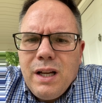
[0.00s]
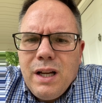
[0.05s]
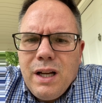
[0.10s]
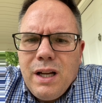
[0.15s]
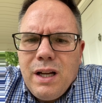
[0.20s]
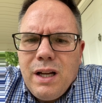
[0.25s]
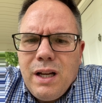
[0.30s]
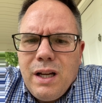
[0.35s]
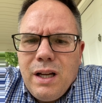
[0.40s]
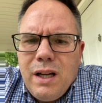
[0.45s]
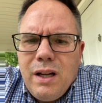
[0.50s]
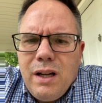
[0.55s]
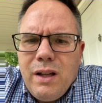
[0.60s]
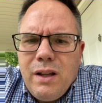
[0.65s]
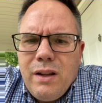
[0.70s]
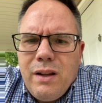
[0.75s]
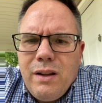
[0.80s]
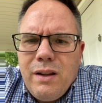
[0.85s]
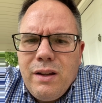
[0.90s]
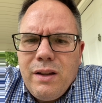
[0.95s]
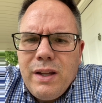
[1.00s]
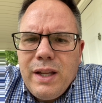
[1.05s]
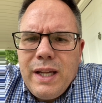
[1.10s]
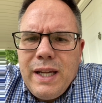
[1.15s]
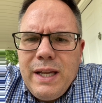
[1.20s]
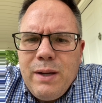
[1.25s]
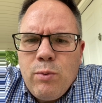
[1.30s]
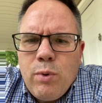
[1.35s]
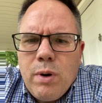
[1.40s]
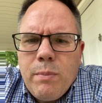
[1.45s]

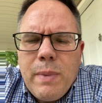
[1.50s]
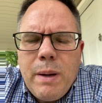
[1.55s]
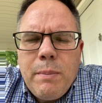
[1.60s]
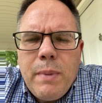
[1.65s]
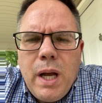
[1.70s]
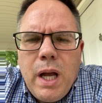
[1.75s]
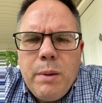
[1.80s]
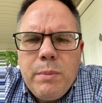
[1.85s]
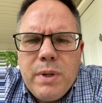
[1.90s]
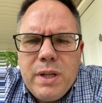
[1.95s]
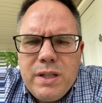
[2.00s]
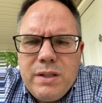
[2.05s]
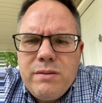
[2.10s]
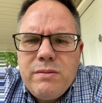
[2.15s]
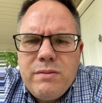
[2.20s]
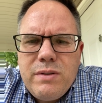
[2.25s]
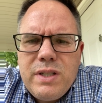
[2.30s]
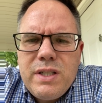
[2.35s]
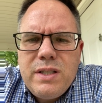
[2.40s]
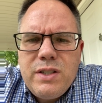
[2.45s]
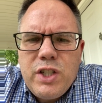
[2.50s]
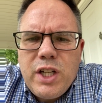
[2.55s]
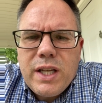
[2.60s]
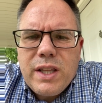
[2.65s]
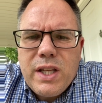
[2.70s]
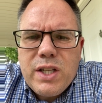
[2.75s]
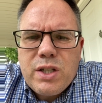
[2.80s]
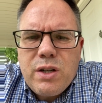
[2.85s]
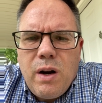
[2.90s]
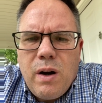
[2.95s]
He wanted my mom to check
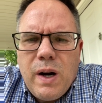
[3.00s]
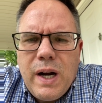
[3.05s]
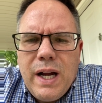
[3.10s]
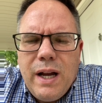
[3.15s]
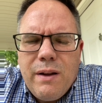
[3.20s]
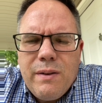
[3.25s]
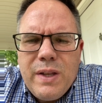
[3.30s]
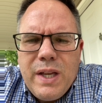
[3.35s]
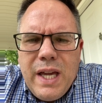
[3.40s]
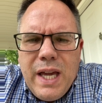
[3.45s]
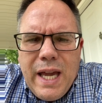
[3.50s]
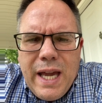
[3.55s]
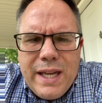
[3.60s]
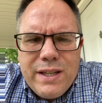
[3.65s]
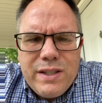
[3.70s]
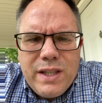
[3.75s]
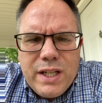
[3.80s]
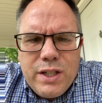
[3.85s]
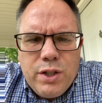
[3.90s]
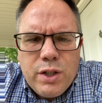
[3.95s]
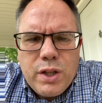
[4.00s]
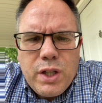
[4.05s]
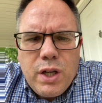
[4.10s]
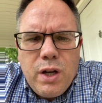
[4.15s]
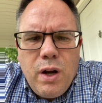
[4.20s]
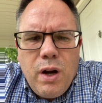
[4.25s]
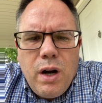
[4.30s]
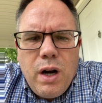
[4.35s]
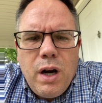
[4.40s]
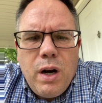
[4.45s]
this car out. And so they took the
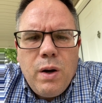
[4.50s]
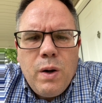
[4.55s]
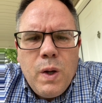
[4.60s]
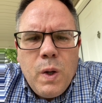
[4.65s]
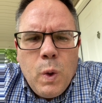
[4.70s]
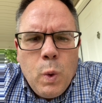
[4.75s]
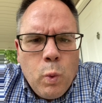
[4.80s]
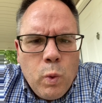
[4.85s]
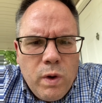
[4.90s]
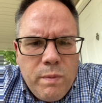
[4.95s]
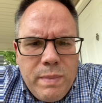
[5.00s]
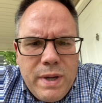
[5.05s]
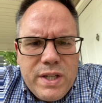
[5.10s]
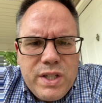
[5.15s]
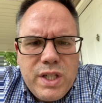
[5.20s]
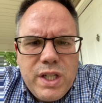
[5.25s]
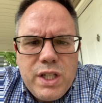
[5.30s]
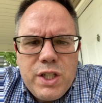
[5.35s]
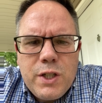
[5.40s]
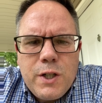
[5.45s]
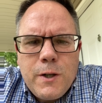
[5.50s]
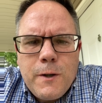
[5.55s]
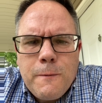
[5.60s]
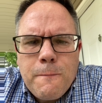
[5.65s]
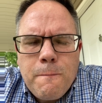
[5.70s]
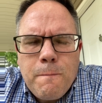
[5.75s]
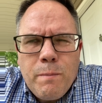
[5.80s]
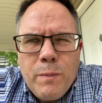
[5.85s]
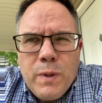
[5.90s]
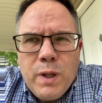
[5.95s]
car with my sister,
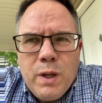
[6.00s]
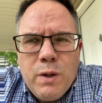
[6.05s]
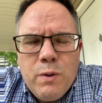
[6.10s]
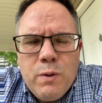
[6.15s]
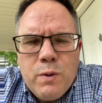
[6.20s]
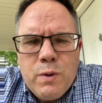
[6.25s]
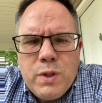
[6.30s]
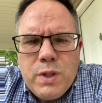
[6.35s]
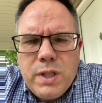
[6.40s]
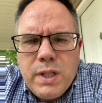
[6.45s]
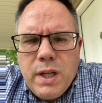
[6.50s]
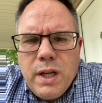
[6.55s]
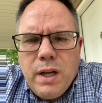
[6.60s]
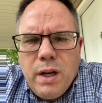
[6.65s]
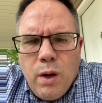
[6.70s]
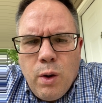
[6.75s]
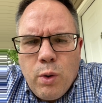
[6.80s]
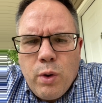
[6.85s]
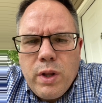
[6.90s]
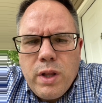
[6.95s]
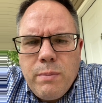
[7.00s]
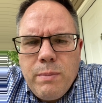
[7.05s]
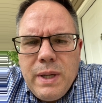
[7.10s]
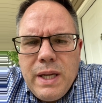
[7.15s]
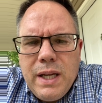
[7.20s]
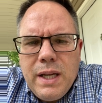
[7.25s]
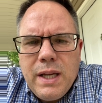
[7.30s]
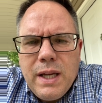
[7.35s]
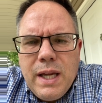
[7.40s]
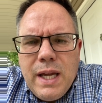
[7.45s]
who's older than
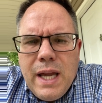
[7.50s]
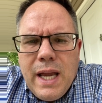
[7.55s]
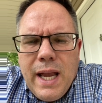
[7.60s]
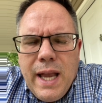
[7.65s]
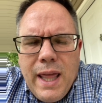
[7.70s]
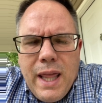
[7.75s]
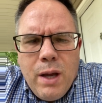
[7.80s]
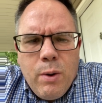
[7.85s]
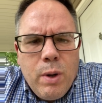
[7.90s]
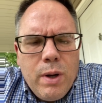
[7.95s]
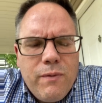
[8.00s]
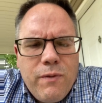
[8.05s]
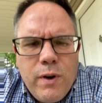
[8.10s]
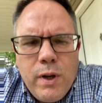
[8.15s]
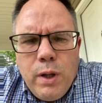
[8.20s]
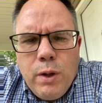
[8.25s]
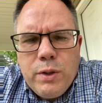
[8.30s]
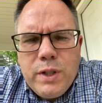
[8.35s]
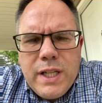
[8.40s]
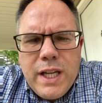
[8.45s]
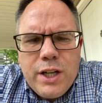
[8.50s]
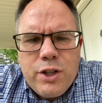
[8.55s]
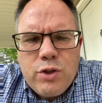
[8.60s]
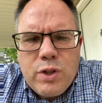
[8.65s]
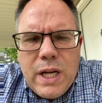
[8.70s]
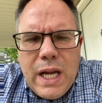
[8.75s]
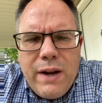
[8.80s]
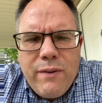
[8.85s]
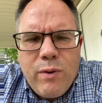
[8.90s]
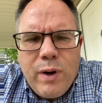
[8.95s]
me, and they went for a little test
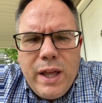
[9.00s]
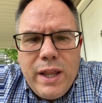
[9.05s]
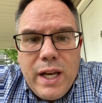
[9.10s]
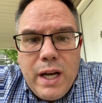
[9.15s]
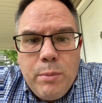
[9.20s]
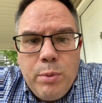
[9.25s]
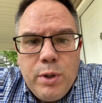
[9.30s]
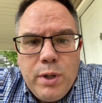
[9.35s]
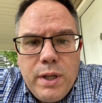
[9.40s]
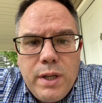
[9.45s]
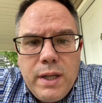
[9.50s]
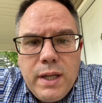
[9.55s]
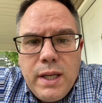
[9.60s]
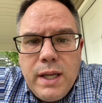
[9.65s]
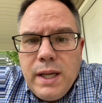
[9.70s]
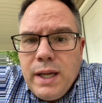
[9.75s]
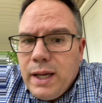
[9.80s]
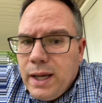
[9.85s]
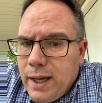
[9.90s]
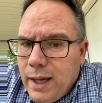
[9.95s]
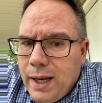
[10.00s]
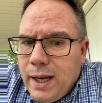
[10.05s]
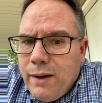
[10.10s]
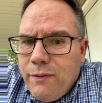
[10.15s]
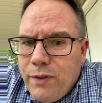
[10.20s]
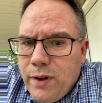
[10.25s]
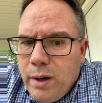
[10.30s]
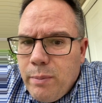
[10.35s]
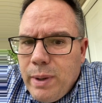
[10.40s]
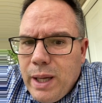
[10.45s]
drive around the neighborhood and
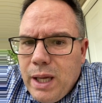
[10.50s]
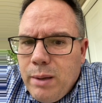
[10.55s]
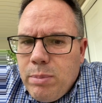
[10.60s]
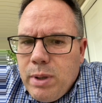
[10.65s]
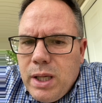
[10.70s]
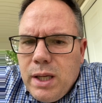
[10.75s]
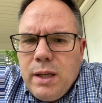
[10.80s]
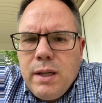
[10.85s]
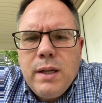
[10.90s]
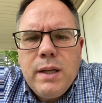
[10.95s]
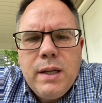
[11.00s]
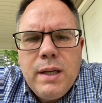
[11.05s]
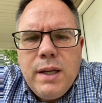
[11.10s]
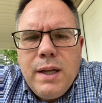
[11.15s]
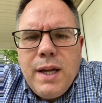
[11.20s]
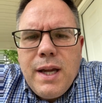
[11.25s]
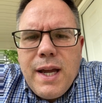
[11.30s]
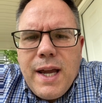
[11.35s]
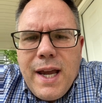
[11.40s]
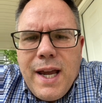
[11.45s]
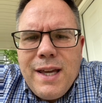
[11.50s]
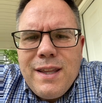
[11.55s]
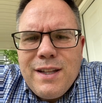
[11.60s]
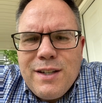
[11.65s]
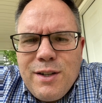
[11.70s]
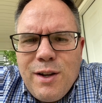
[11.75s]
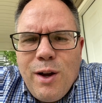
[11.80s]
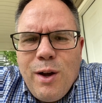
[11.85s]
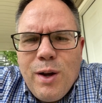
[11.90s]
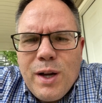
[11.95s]
left their baby and
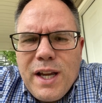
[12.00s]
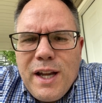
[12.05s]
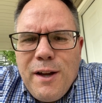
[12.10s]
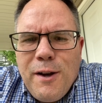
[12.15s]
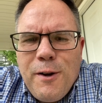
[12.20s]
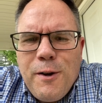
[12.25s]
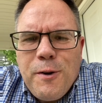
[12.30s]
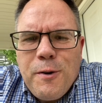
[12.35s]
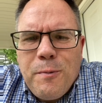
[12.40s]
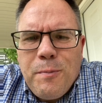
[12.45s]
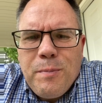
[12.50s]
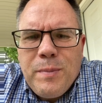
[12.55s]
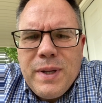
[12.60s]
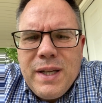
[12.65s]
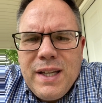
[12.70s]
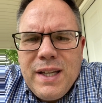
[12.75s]
the dog at home.